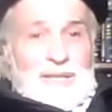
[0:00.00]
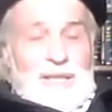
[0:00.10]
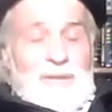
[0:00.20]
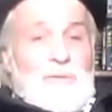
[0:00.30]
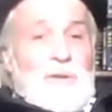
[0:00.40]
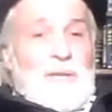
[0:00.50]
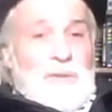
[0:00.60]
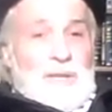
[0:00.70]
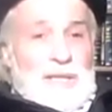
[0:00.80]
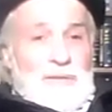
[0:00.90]
in front of
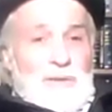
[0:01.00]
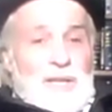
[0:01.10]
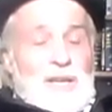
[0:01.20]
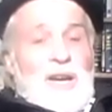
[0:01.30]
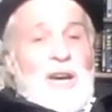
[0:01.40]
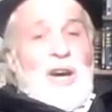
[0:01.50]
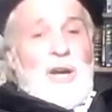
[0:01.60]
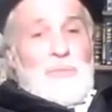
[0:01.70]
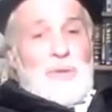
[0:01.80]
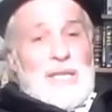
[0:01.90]
the TV, I'll be